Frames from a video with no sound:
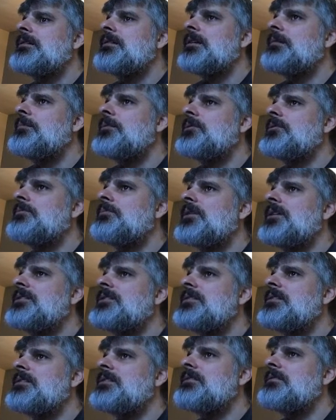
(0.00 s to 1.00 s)
Like most
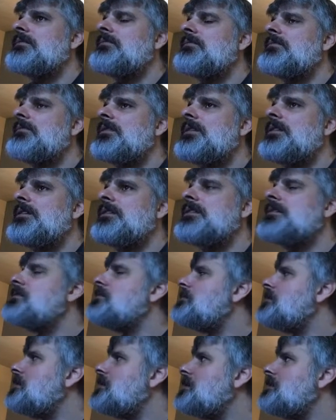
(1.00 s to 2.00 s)
1s and
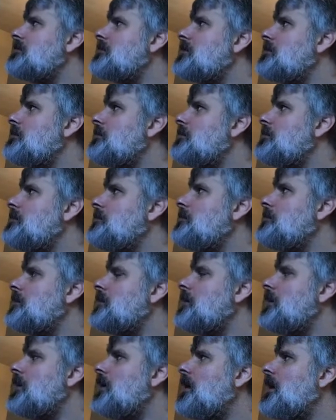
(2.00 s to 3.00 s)
3s will leave a
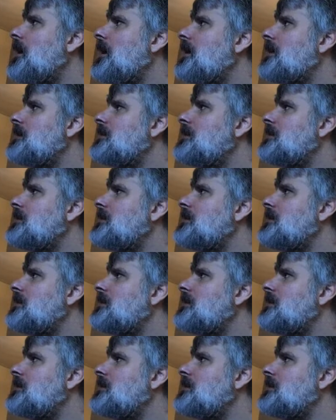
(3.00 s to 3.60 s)
blot.